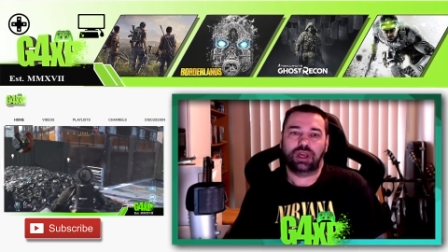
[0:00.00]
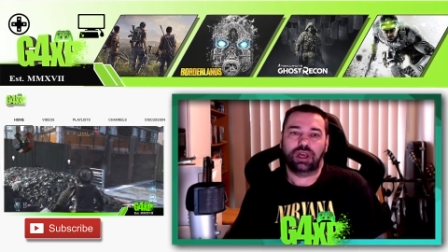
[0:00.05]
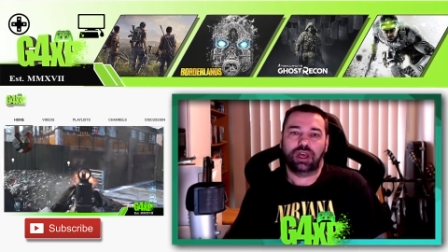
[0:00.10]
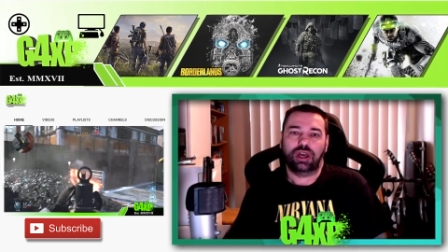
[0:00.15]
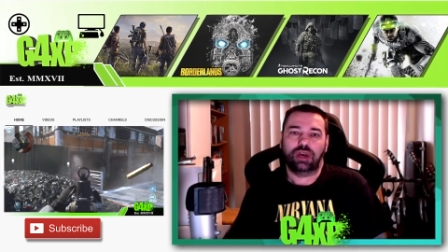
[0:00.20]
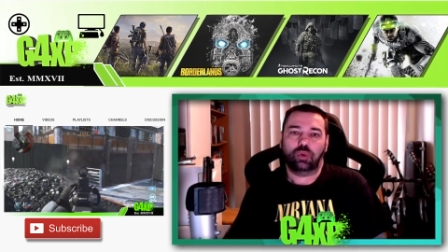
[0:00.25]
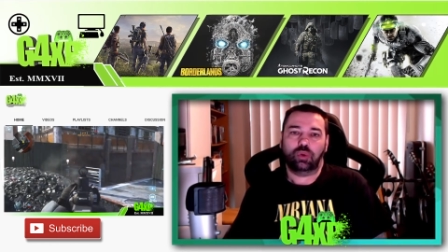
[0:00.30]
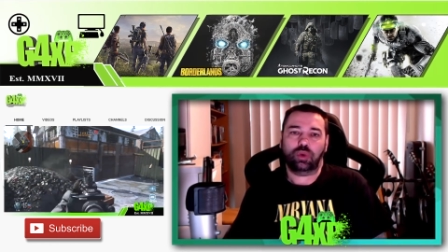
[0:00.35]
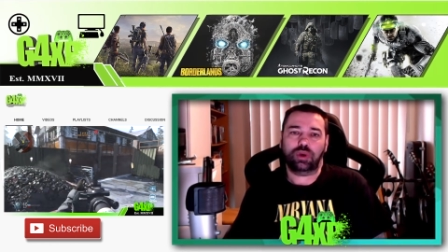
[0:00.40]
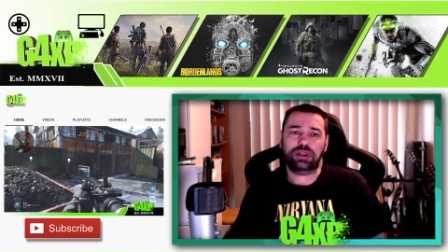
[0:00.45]

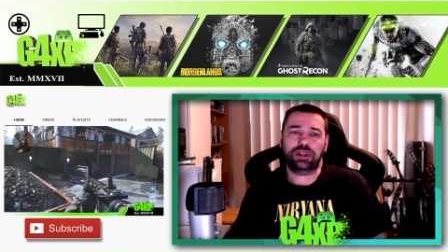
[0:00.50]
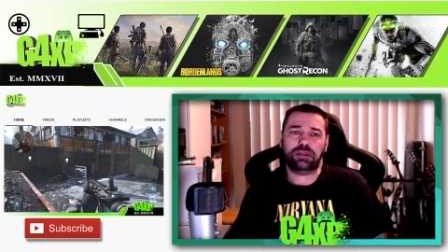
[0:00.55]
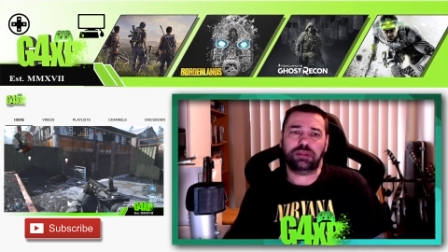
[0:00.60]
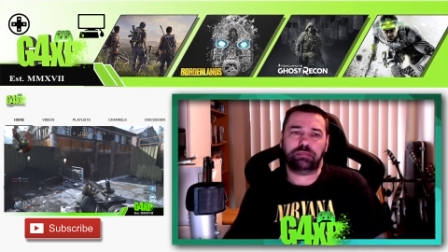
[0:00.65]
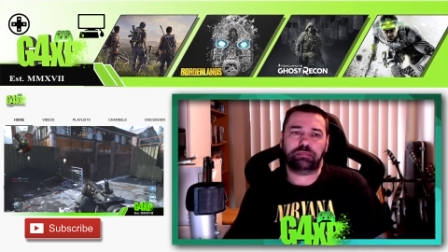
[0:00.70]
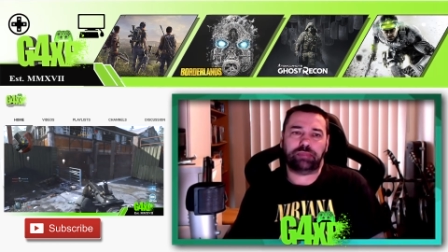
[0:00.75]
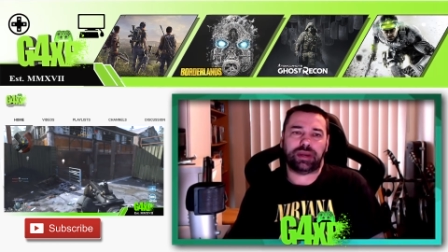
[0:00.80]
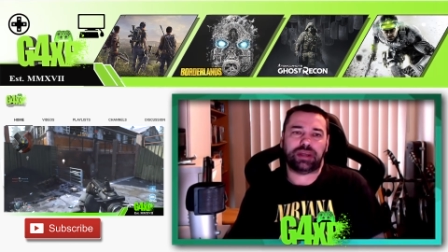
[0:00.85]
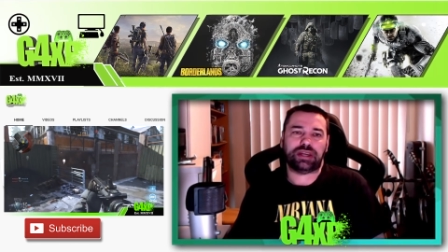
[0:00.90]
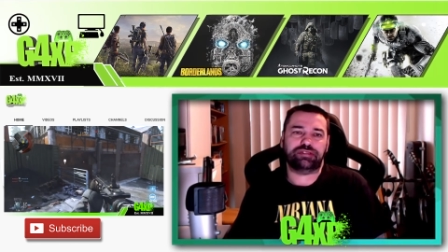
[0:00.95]
One of the
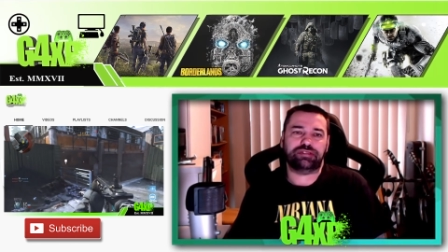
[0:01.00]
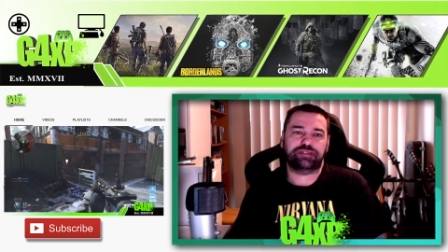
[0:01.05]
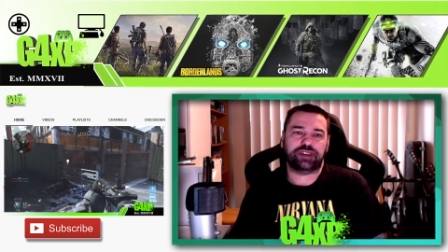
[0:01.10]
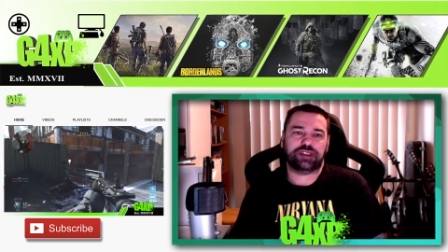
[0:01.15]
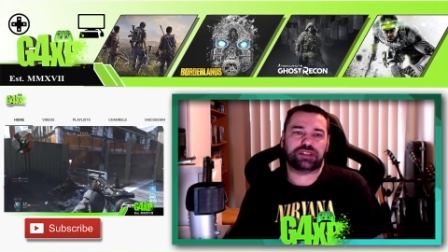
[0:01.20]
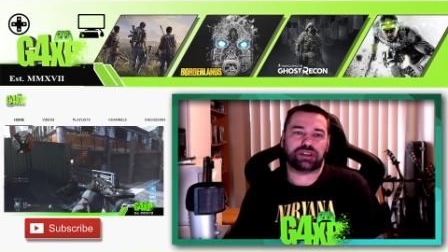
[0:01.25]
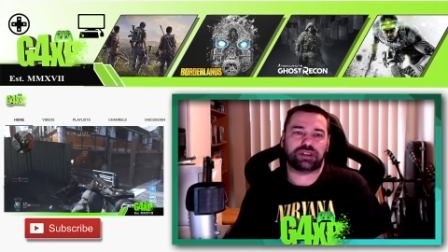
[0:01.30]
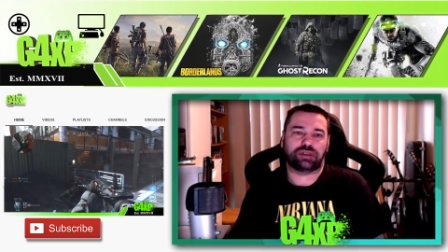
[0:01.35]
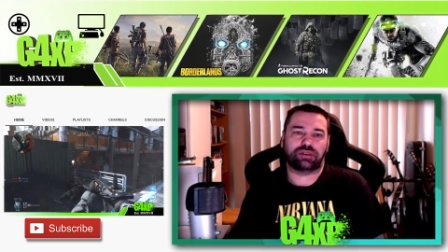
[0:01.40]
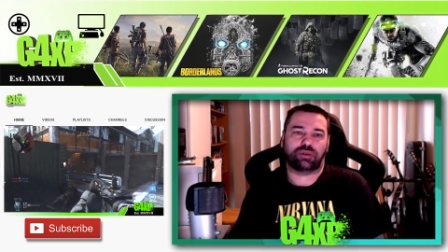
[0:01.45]

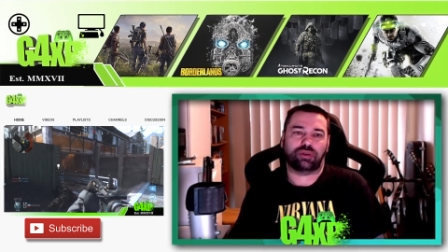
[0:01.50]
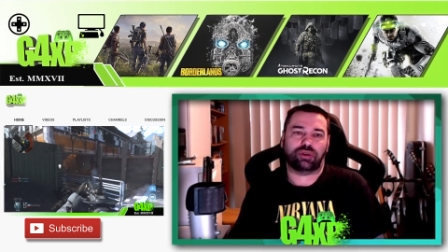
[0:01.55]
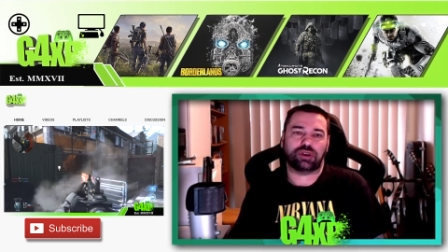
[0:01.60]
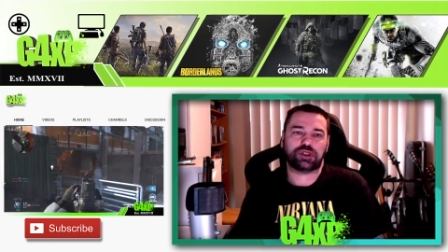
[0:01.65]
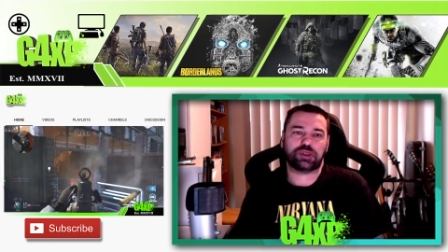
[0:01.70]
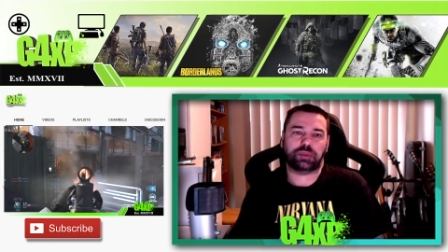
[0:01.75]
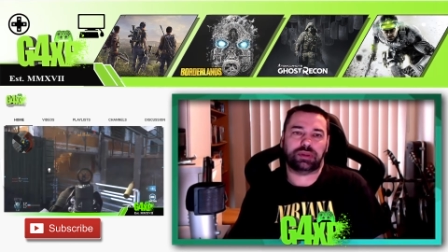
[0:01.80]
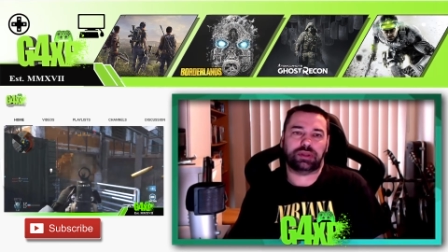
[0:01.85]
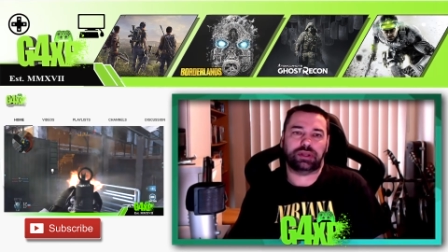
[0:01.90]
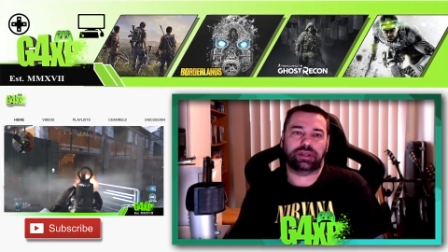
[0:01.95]
benefits of
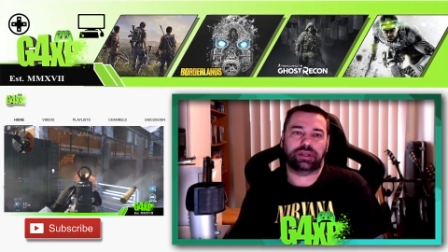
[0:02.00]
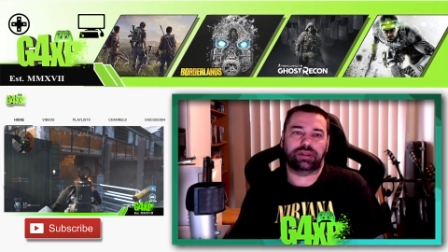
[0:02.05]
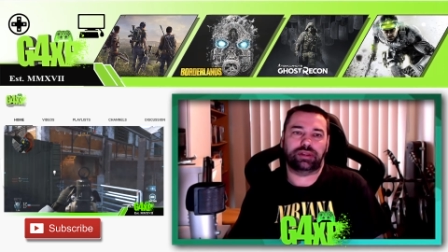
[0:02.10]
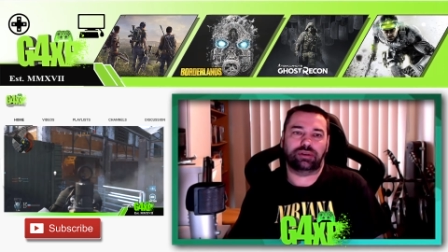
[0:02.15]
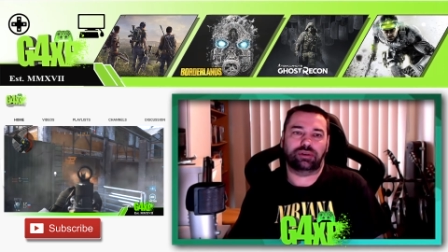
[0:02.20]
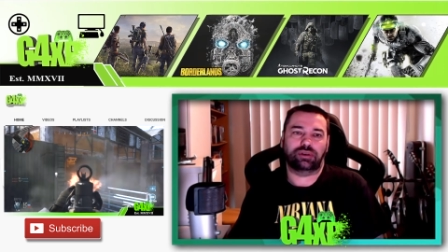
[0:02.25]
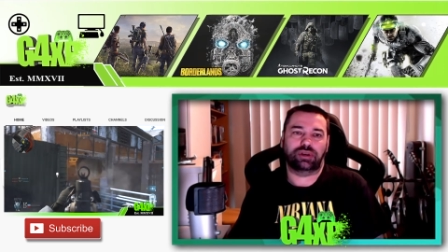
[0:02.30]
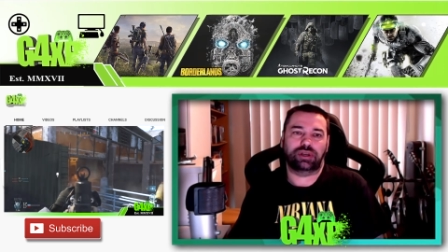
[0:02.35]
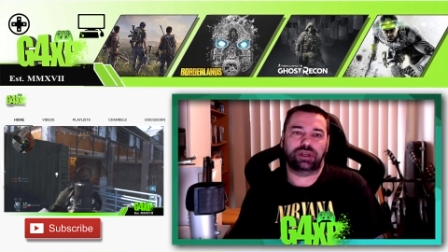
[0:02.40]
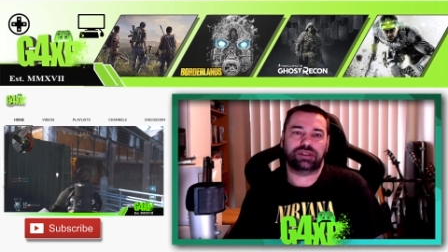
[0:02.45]
crossplay
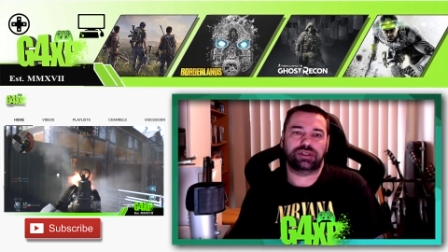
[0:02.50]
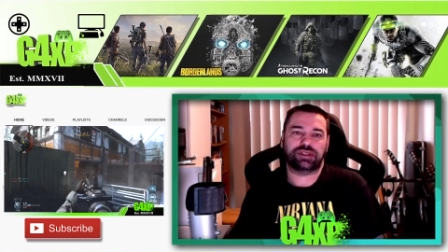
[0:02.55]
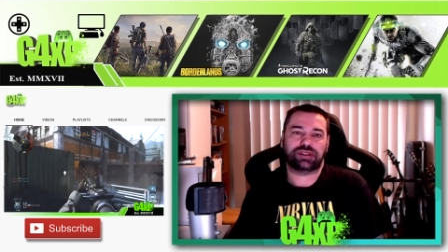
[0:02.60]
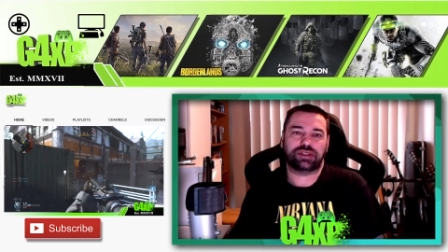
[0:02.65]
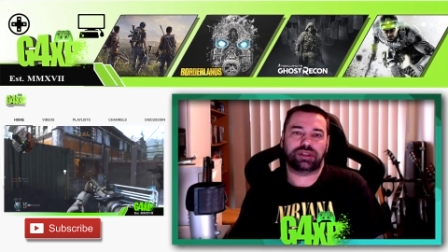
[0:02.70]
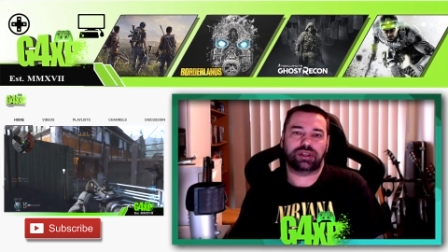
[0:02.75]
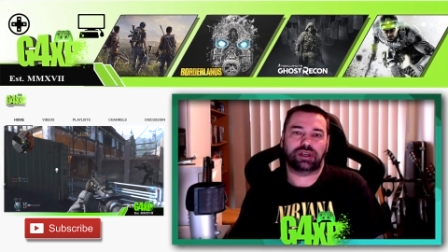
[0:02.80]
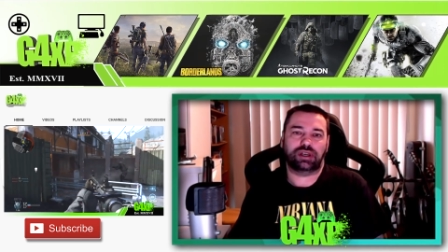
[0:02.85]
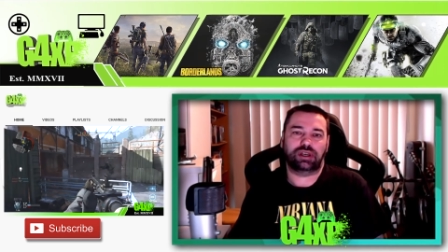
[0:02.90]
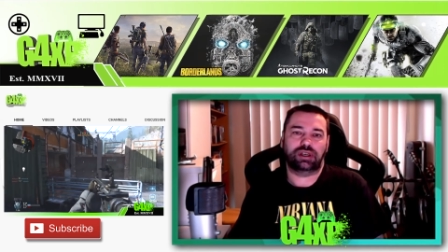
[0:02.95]
though is
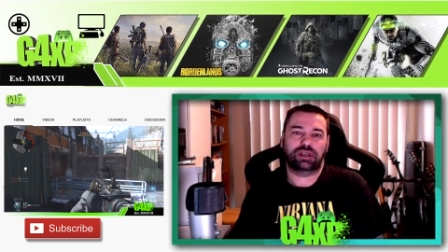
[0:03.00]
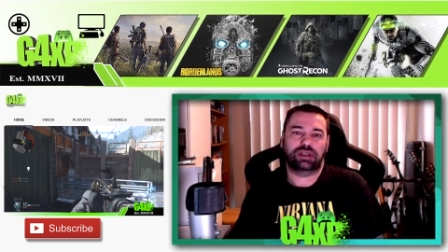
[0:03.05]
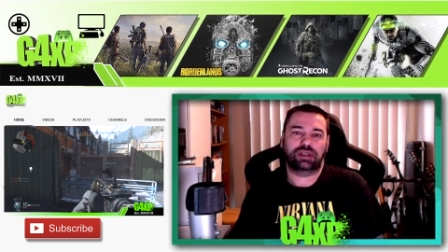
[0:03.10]
that